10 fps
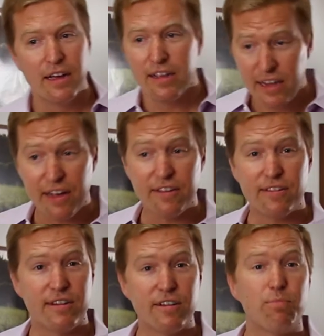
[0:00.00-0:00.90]

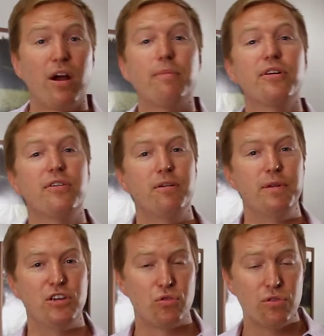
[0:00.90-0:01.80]
yes, it's probably going to
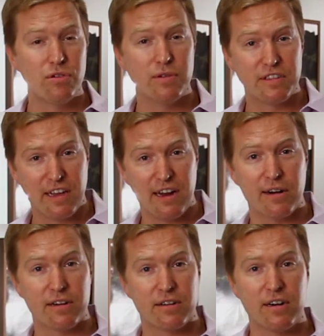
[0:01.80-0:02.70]
be true to its
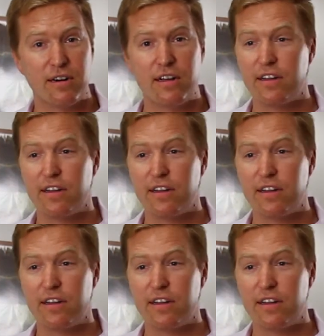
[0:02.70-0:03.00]
character.